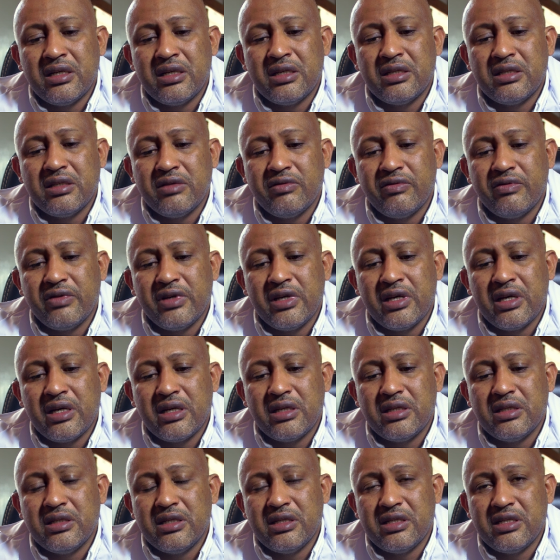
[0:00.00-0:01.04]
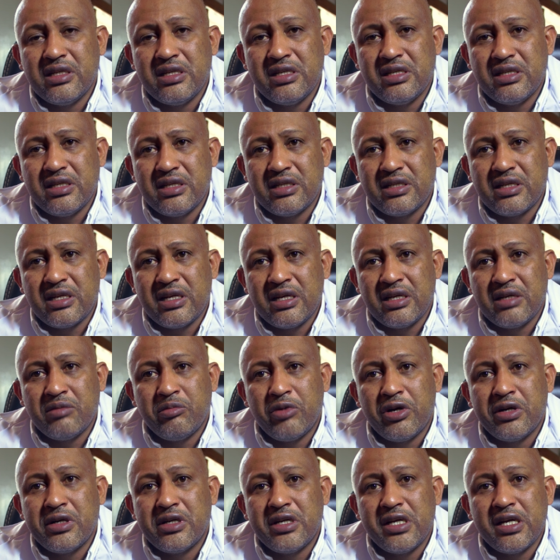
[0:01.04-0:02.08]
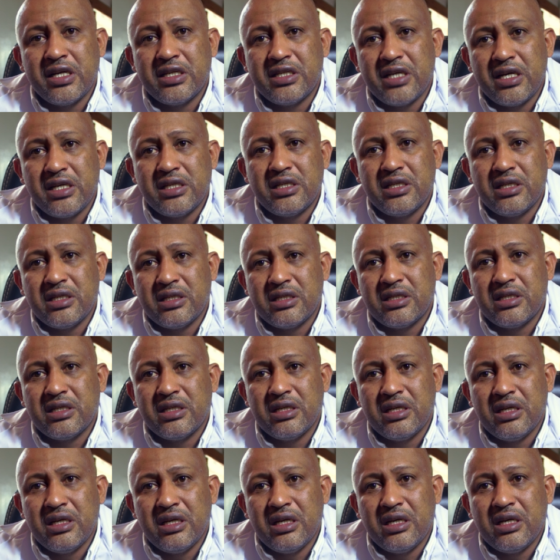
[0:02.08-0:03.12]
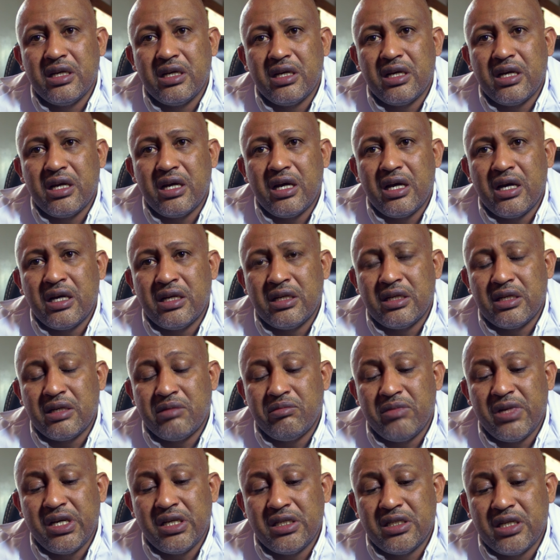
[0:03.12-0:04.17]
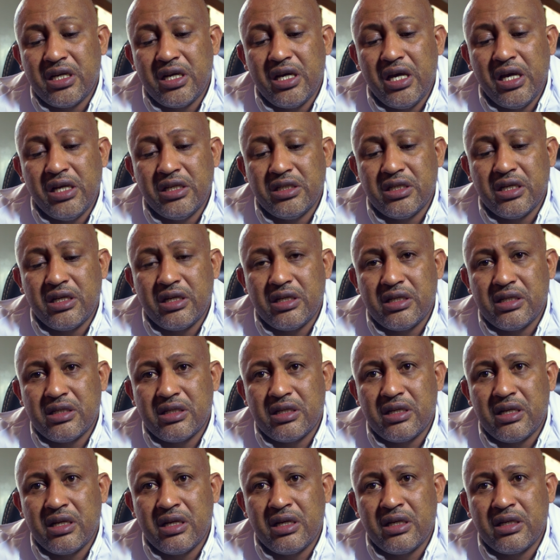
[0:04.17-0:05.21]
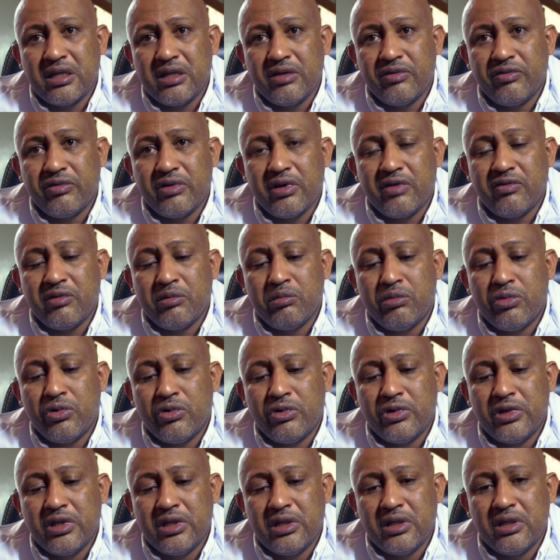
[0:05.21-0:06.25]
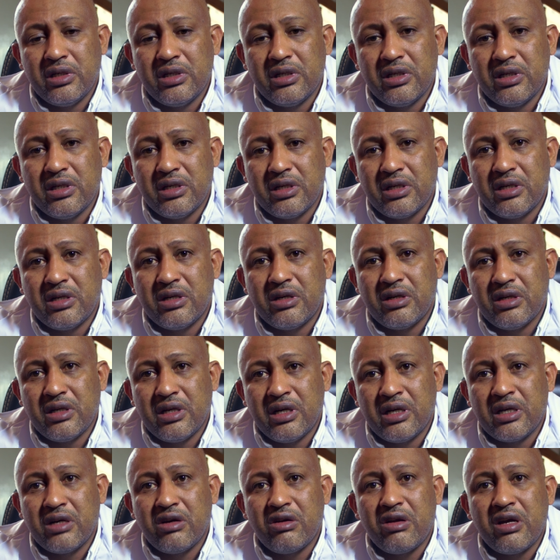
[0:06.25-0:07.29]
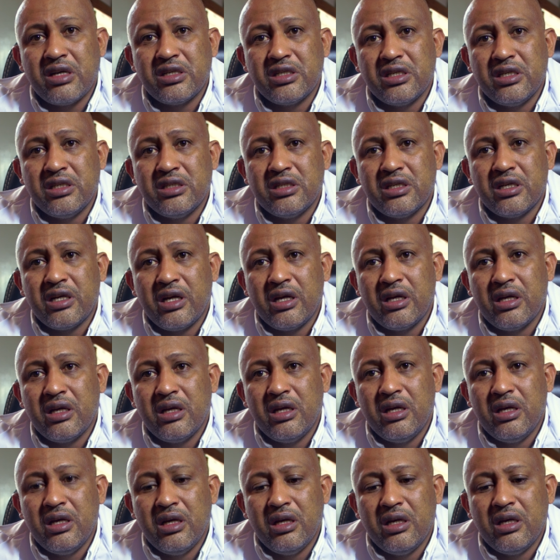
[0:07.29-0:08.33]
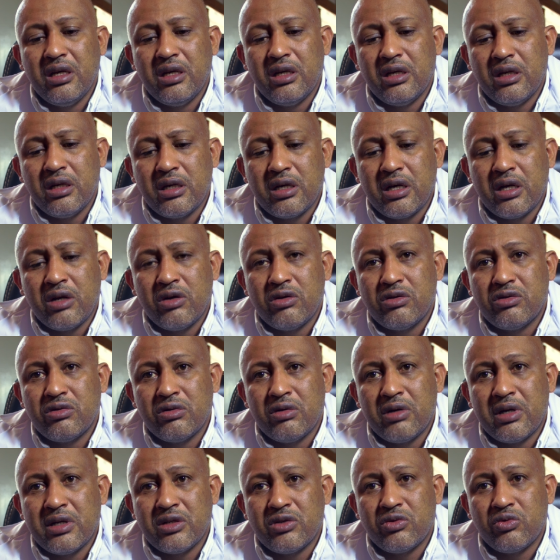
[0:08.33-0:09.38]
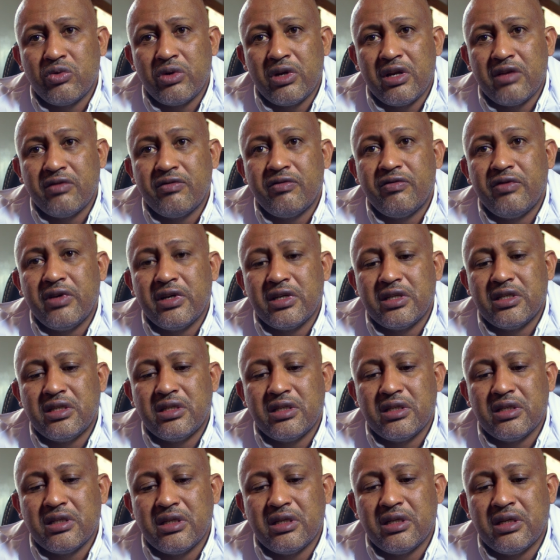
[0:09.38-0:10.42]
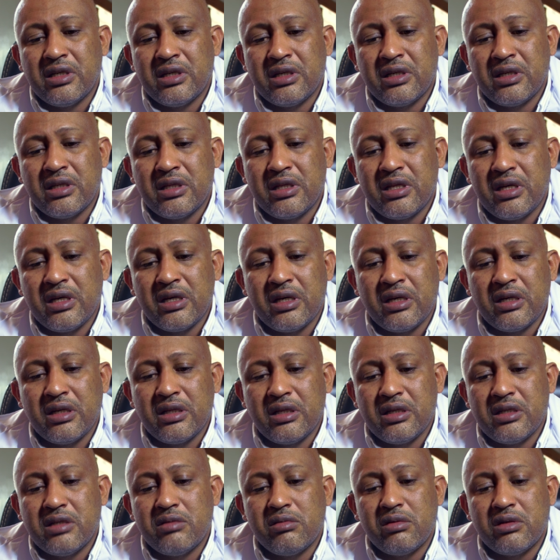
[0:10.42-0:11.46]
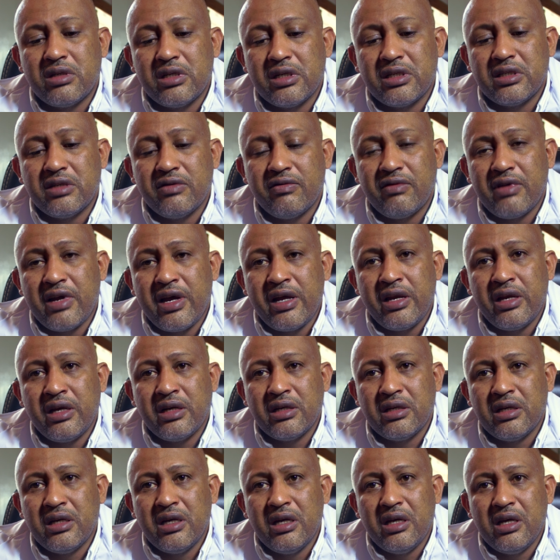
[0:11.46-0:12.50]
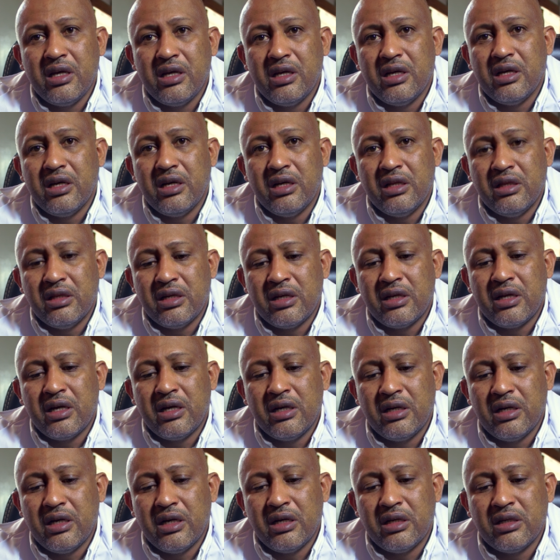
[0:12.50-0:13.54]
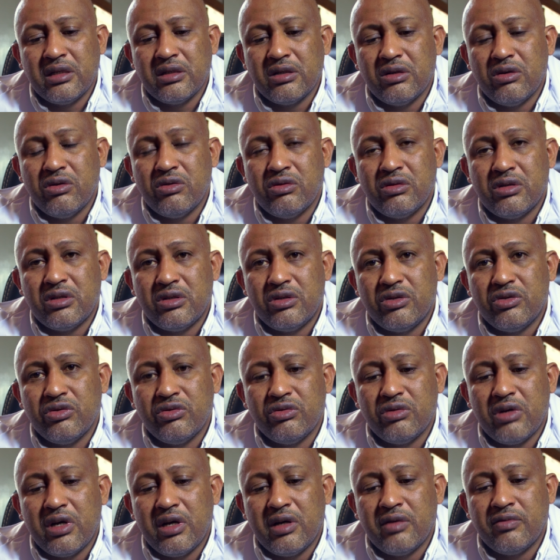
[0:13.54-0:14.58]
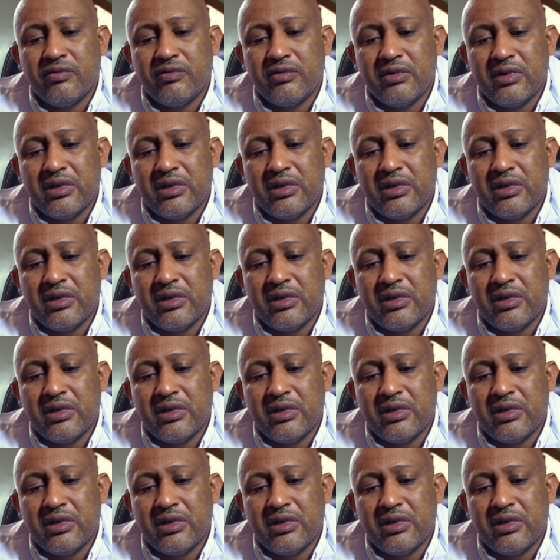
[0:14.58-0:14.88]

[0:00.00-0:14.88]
severe diseases like pancreatitis, And major injuries, like if you have a body crash injury, it can also as well affect this protective lining in the lung and cause to have